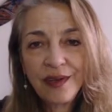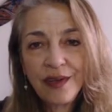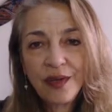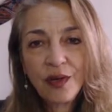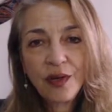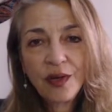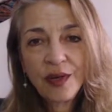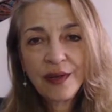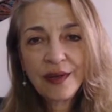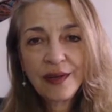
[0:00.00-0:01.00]

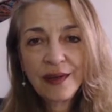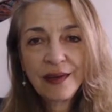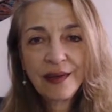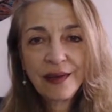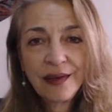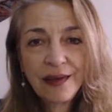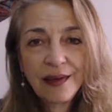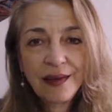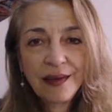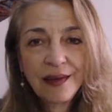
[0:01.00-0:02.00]

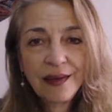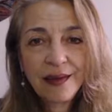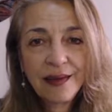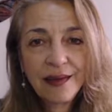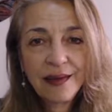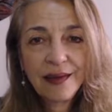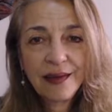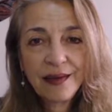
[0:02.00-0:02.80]
Nothing is said.